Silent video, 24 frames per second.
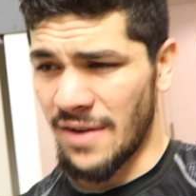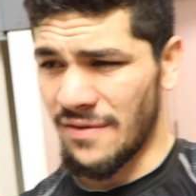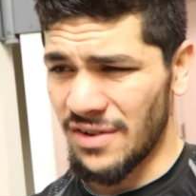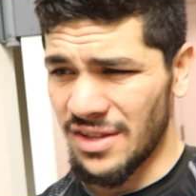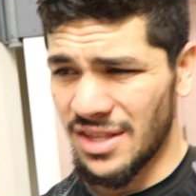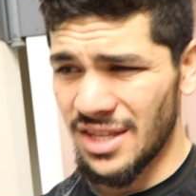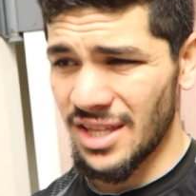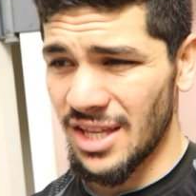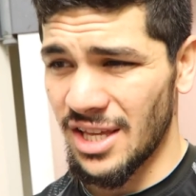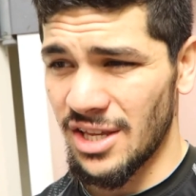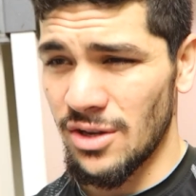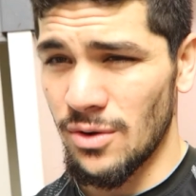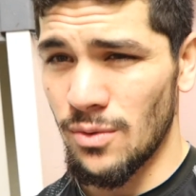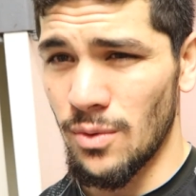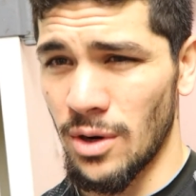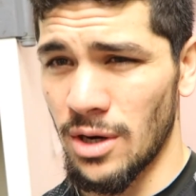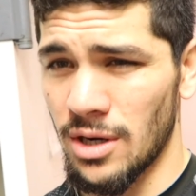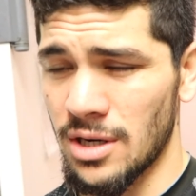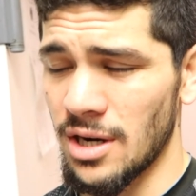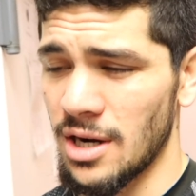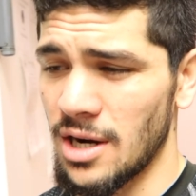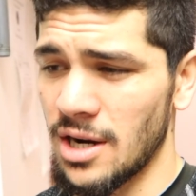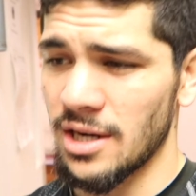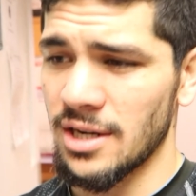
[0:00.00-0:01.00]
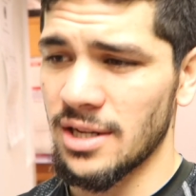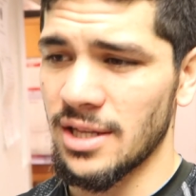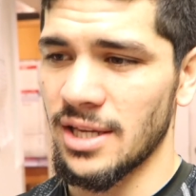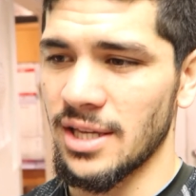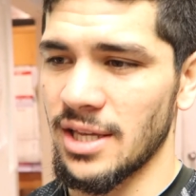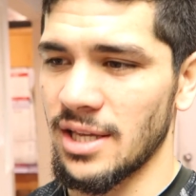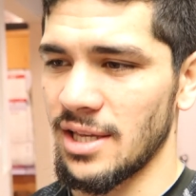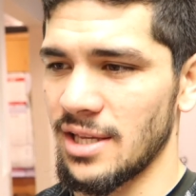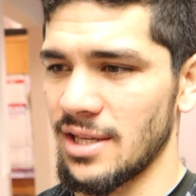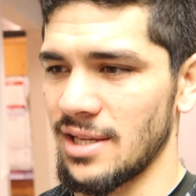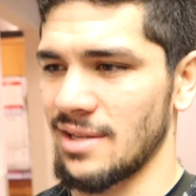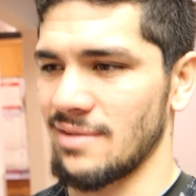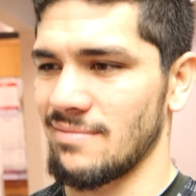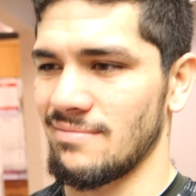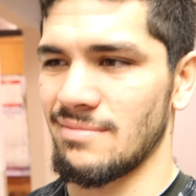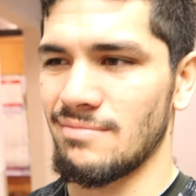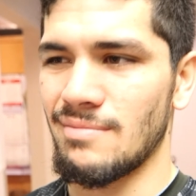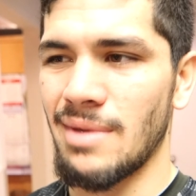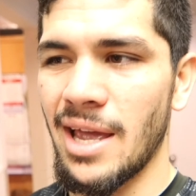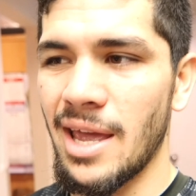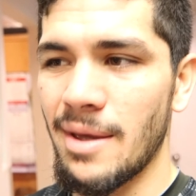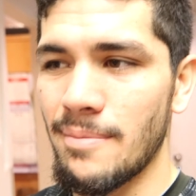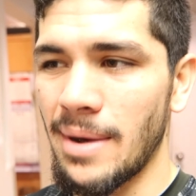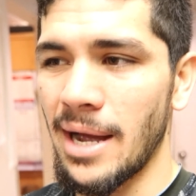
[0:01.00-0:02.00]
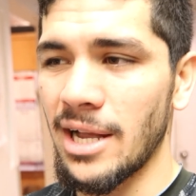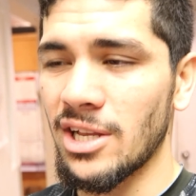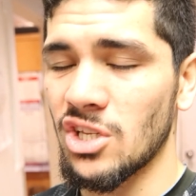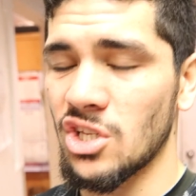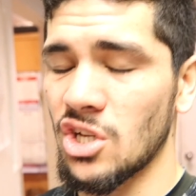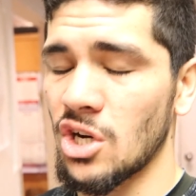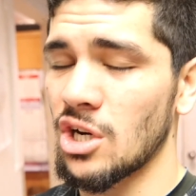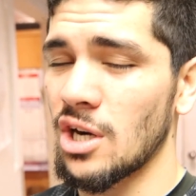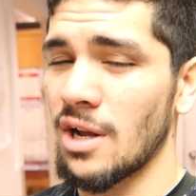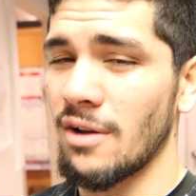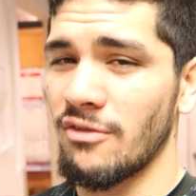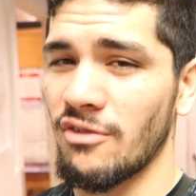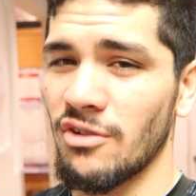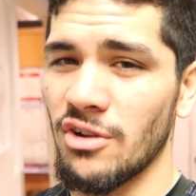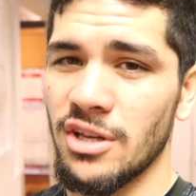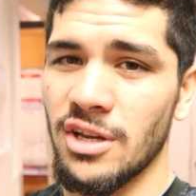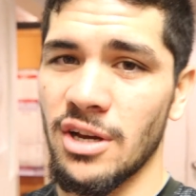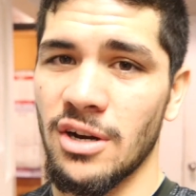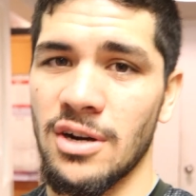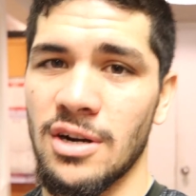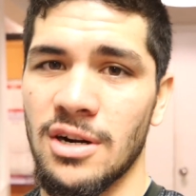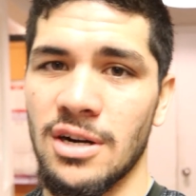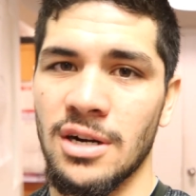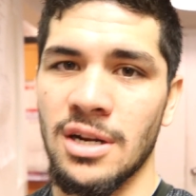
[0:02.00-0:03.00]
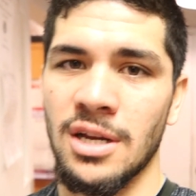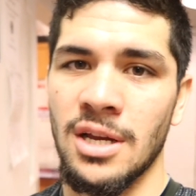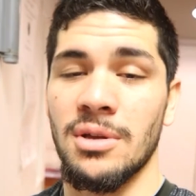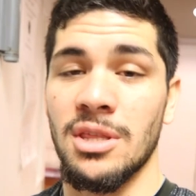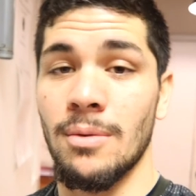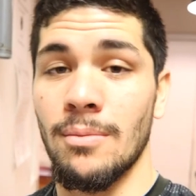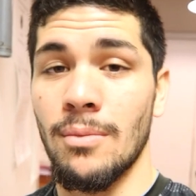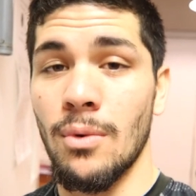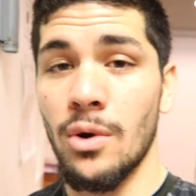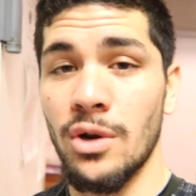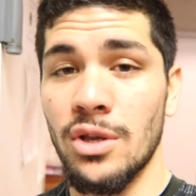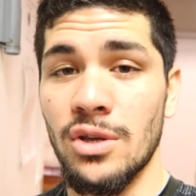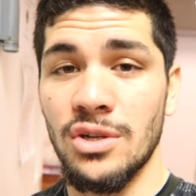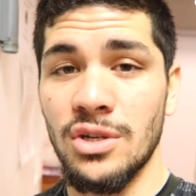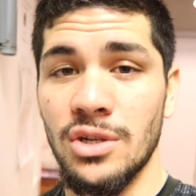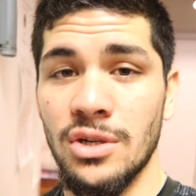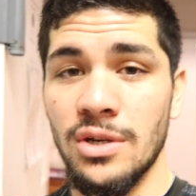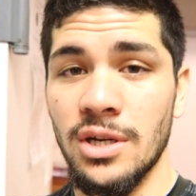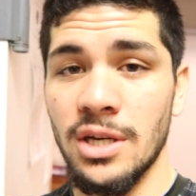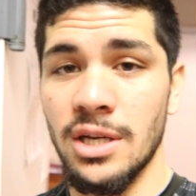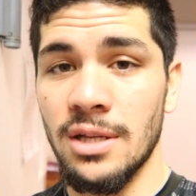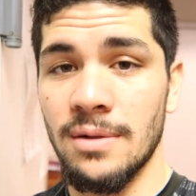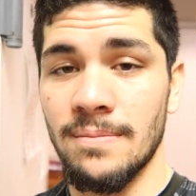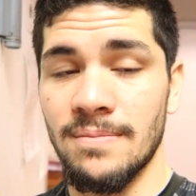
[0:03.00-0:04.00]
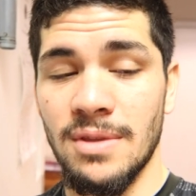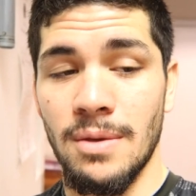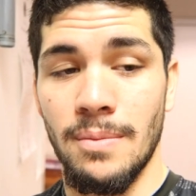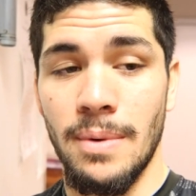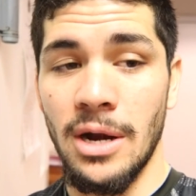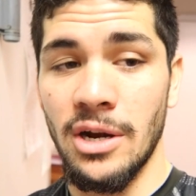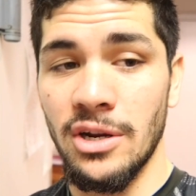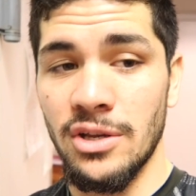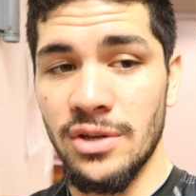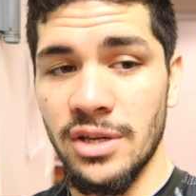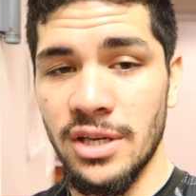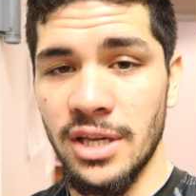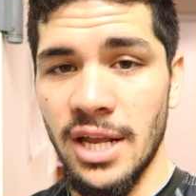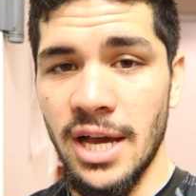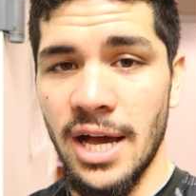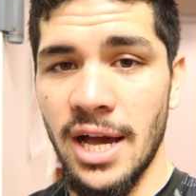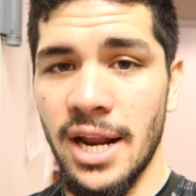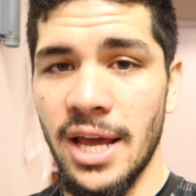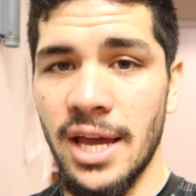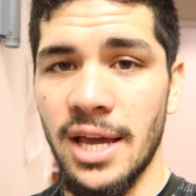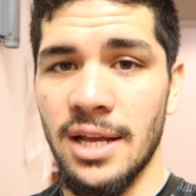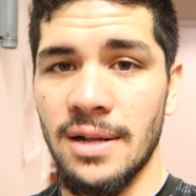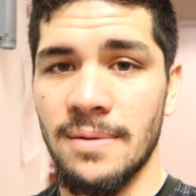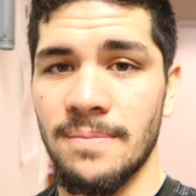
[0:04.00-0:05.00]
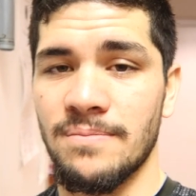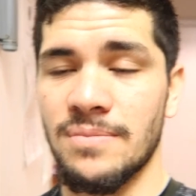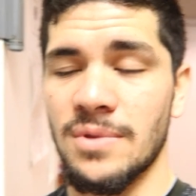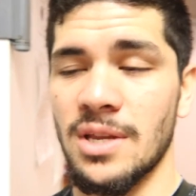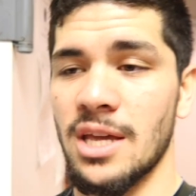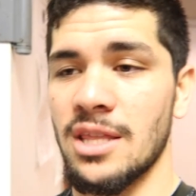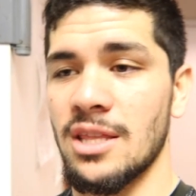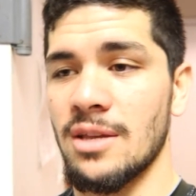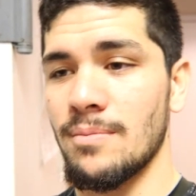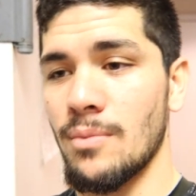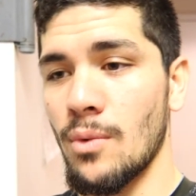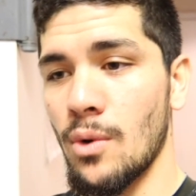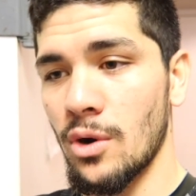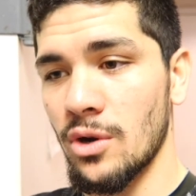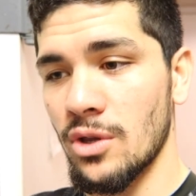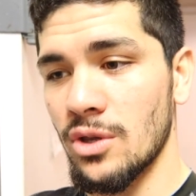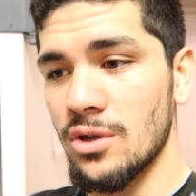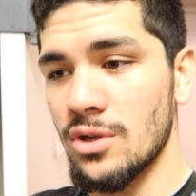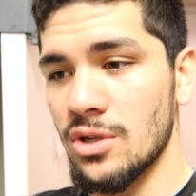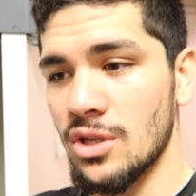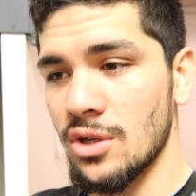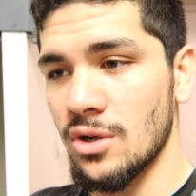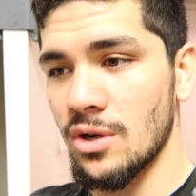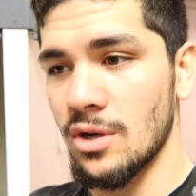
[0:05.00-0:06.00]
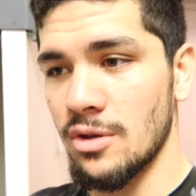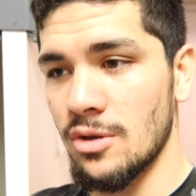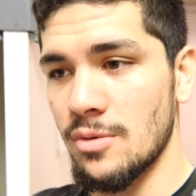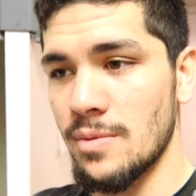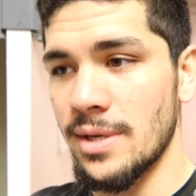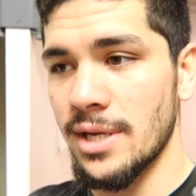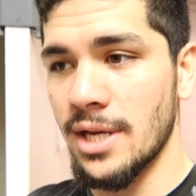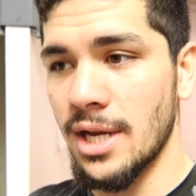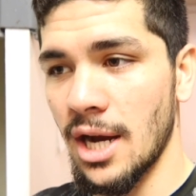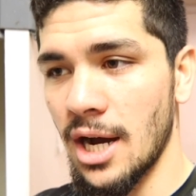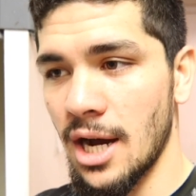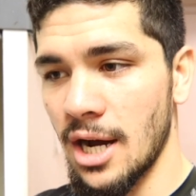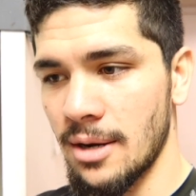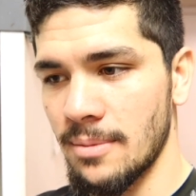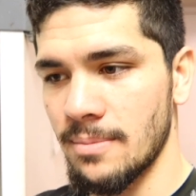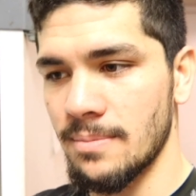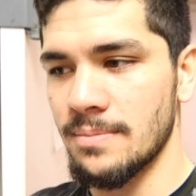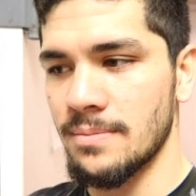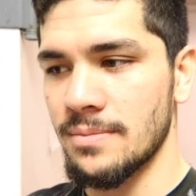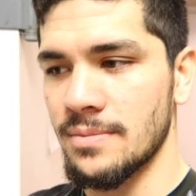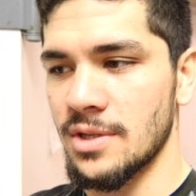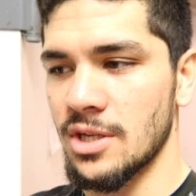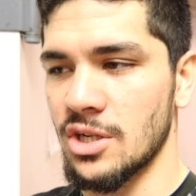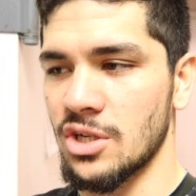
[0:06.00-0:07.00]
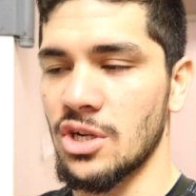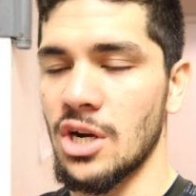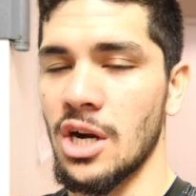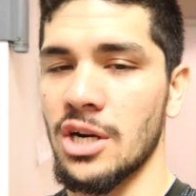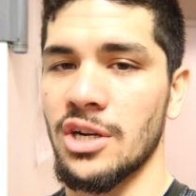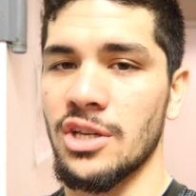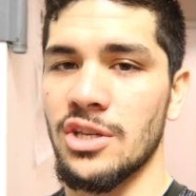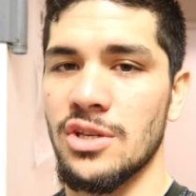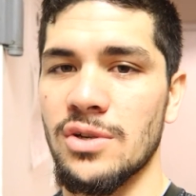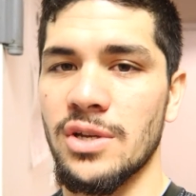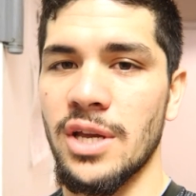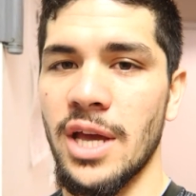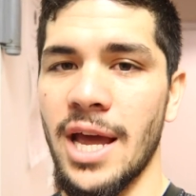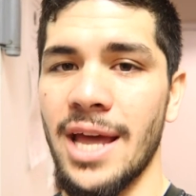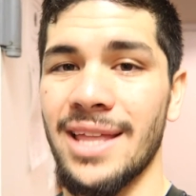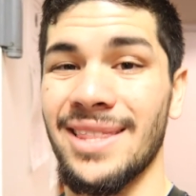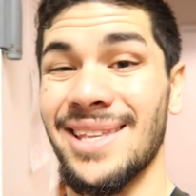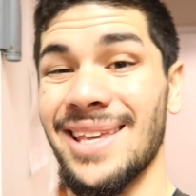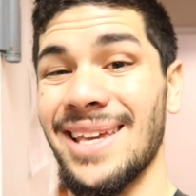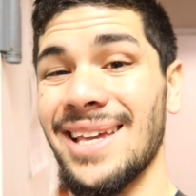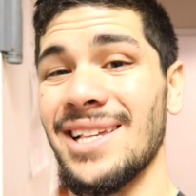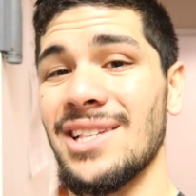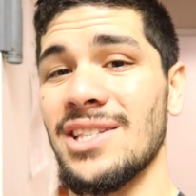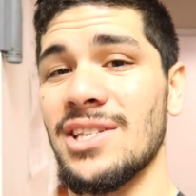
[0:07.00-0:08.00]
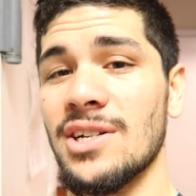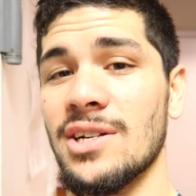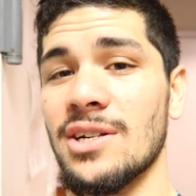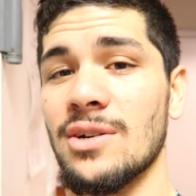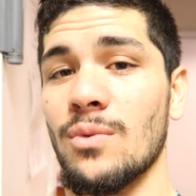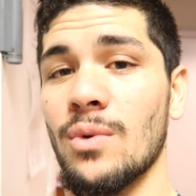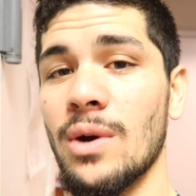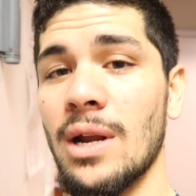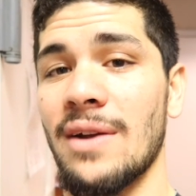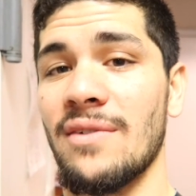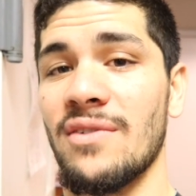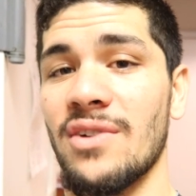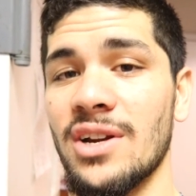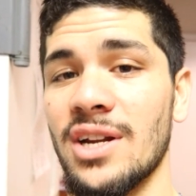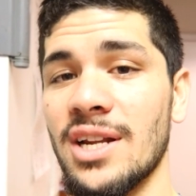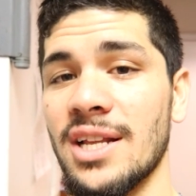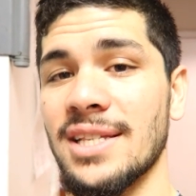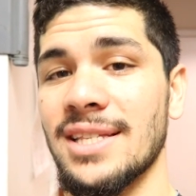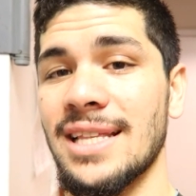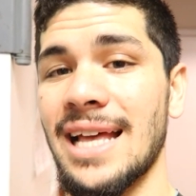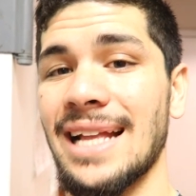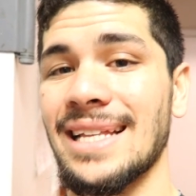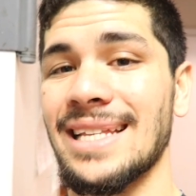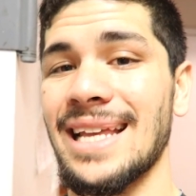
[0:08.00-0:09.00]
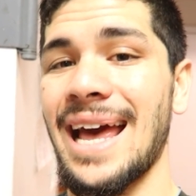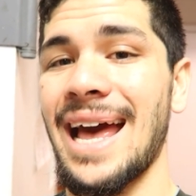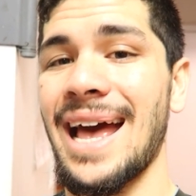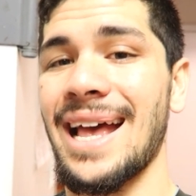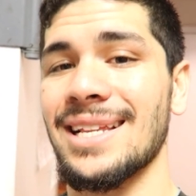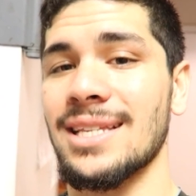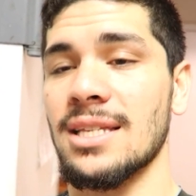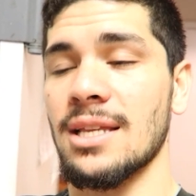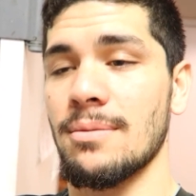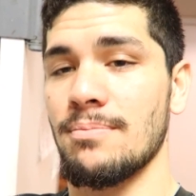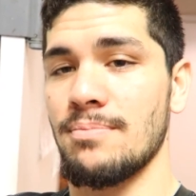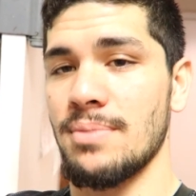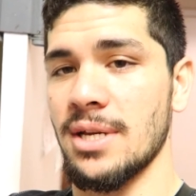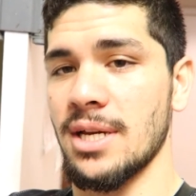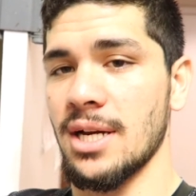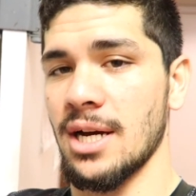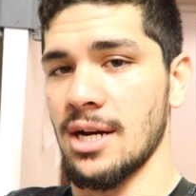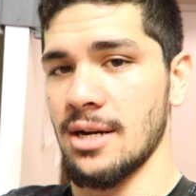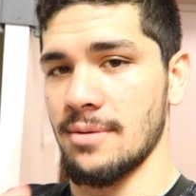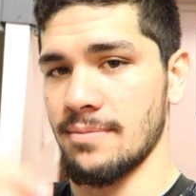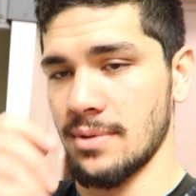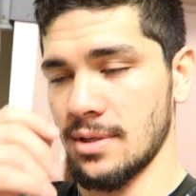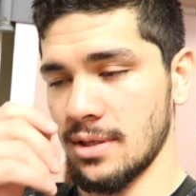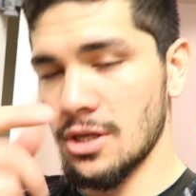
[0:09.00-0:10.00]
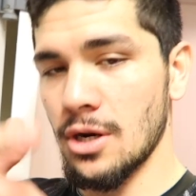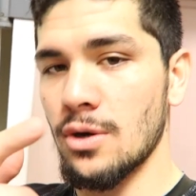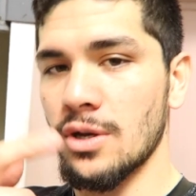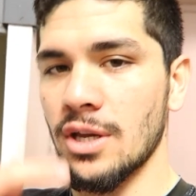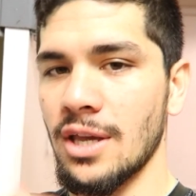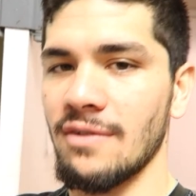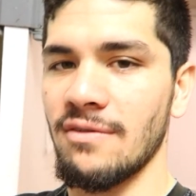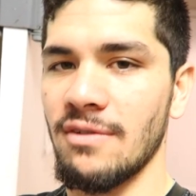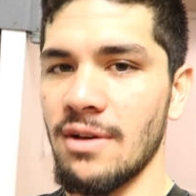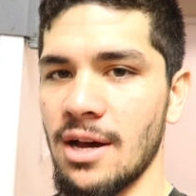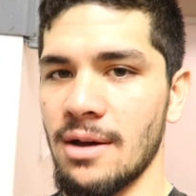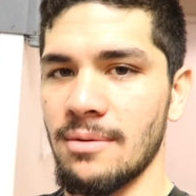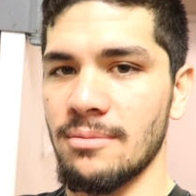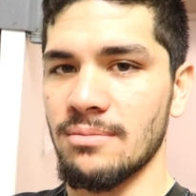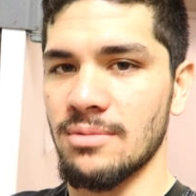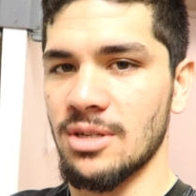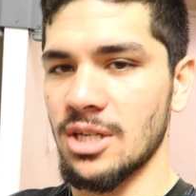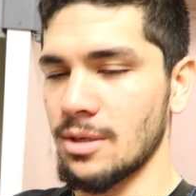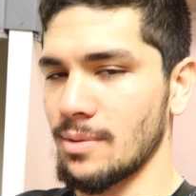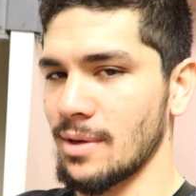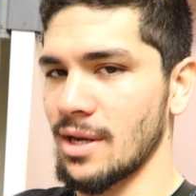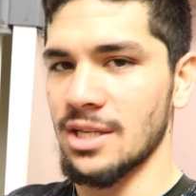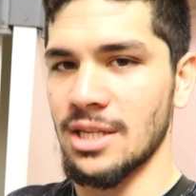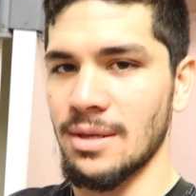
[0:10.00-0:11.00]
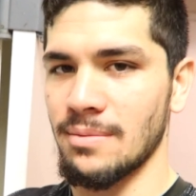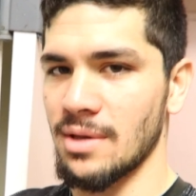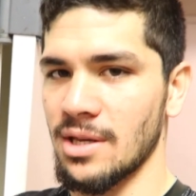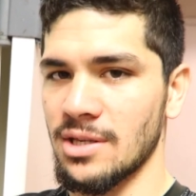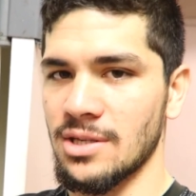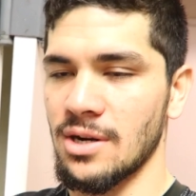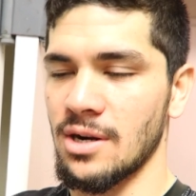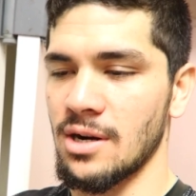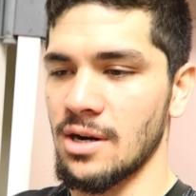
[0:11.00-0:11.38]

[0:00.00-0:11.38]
Everything that you work on, it might start off really hard, but the more you do it, the better you get at it, and the more used to it you become, the stronger you get and the easier whatever it is that task becomes. So don't give up just because something is